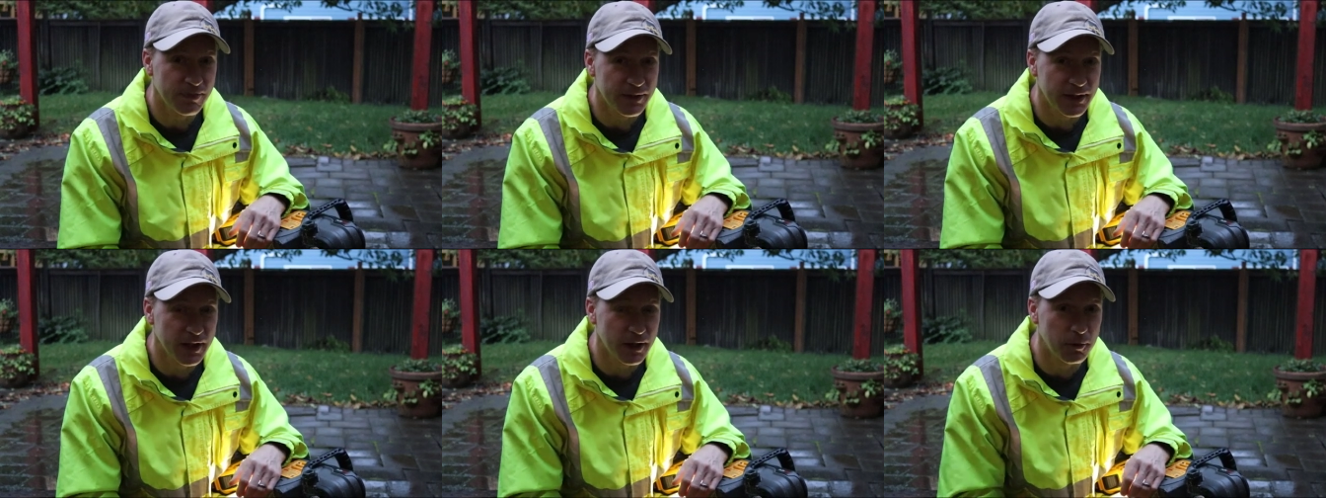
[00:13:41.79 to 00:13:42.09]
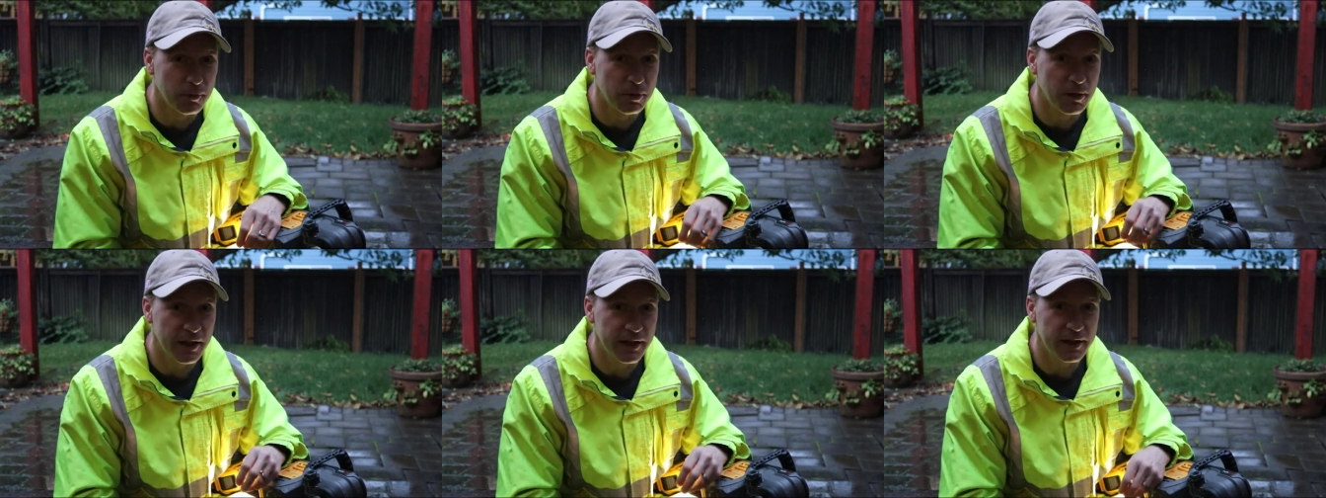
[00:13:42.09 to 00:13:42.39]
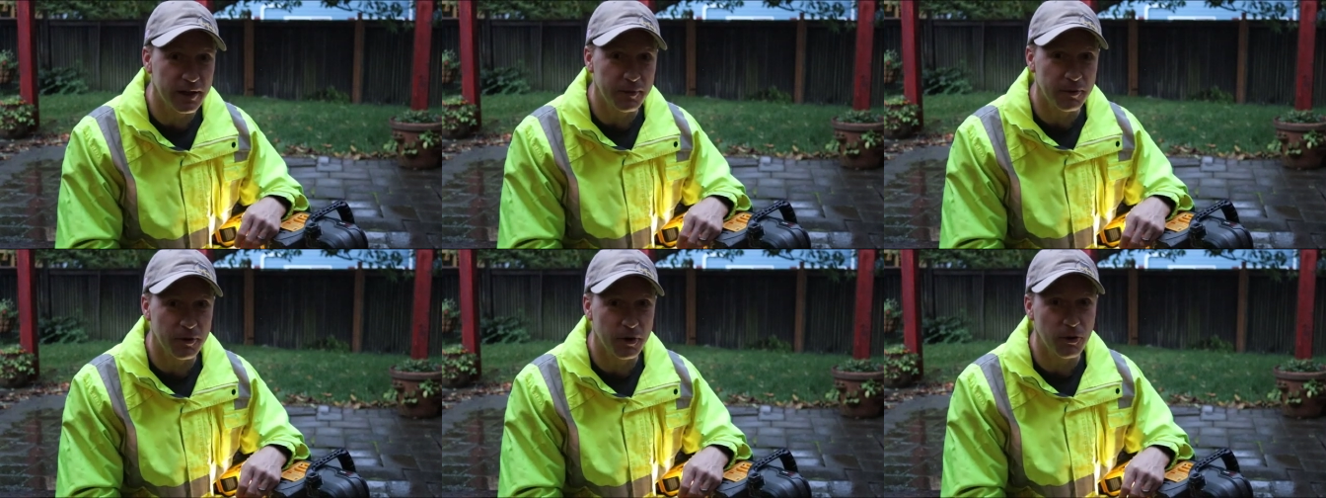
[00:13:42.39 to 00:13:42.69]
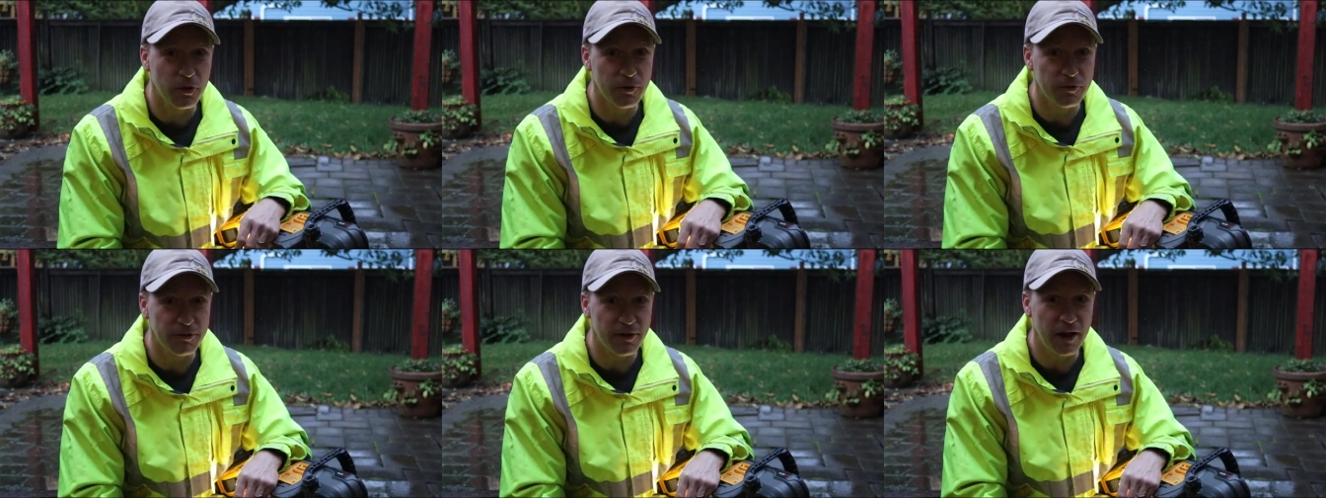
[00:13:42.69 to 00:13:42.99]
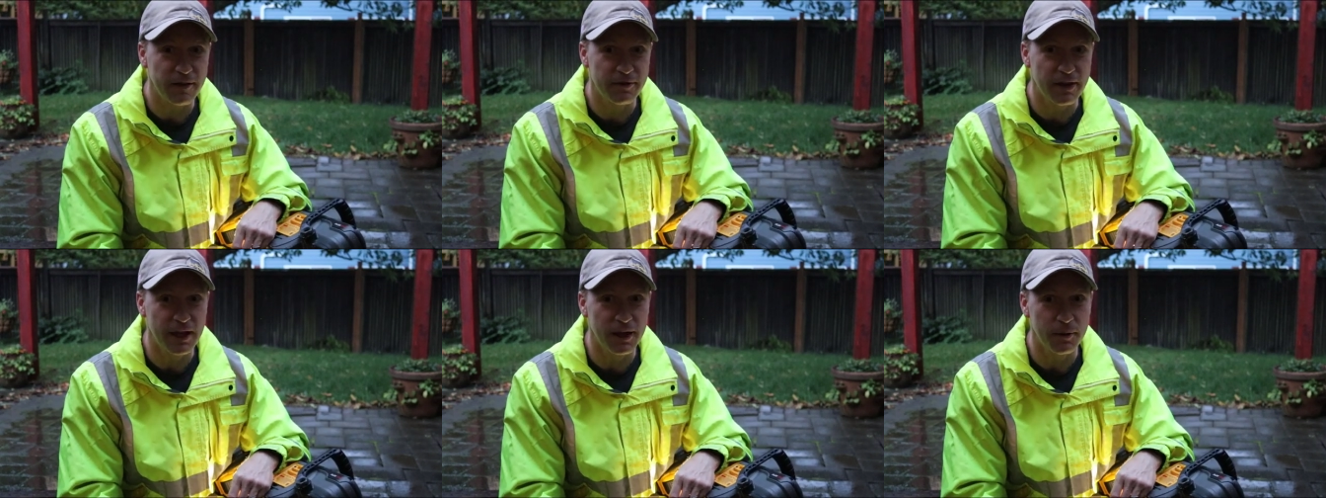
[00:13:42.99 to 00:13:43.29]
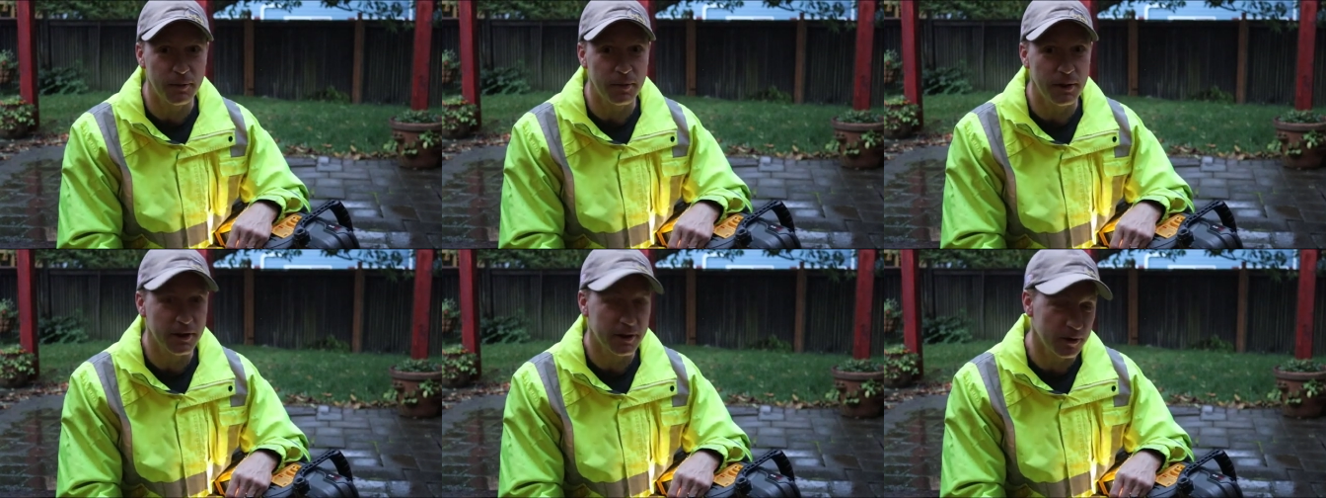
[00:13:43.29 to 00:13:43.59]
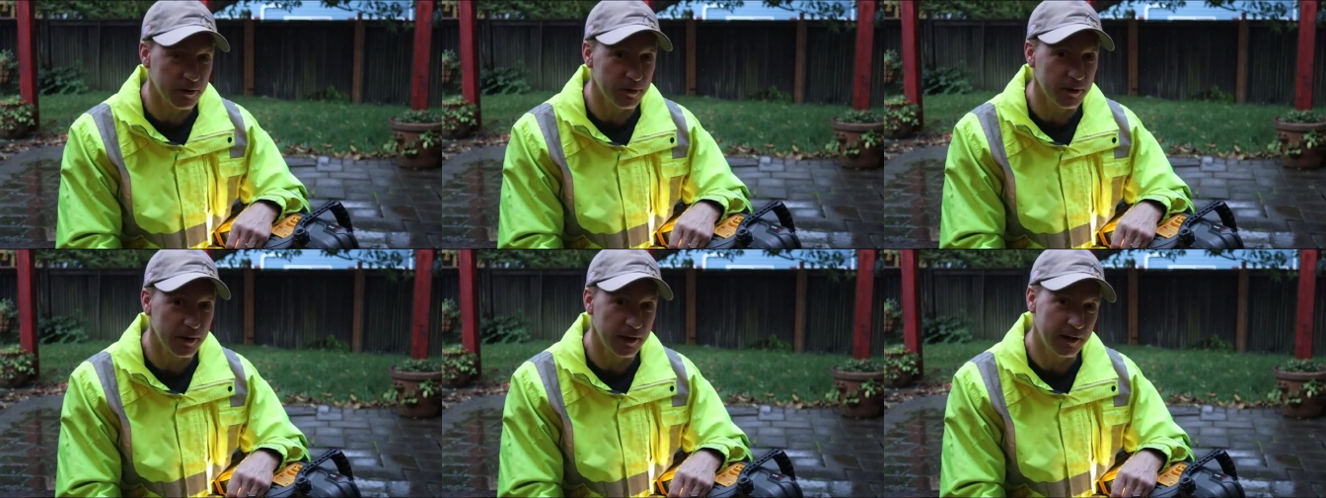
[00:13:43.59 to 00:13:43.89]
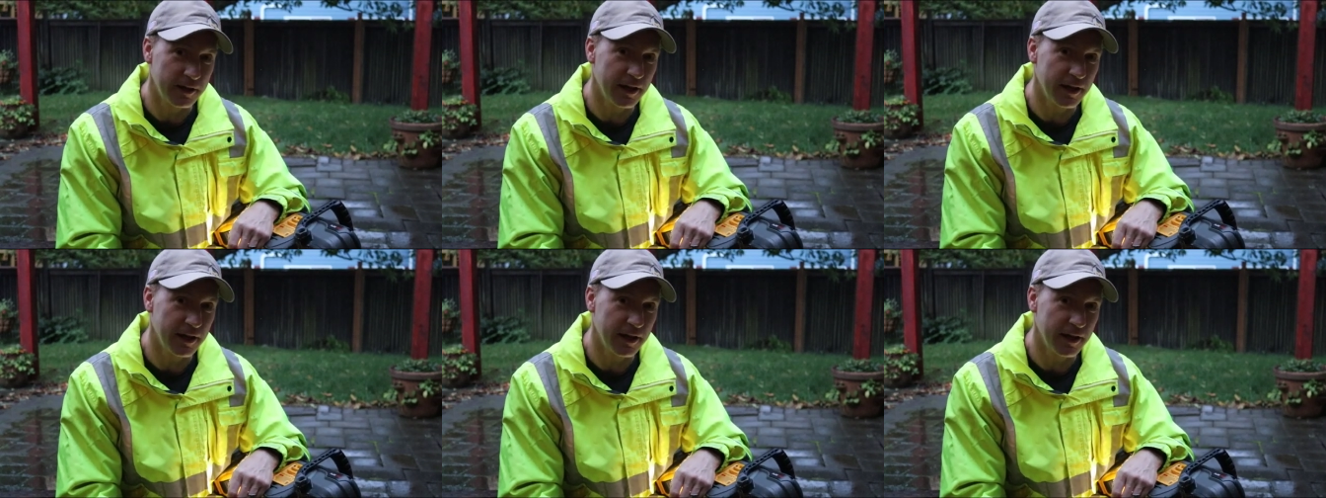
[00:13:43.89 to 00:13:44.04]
blend up a whole 5-gallon bucket really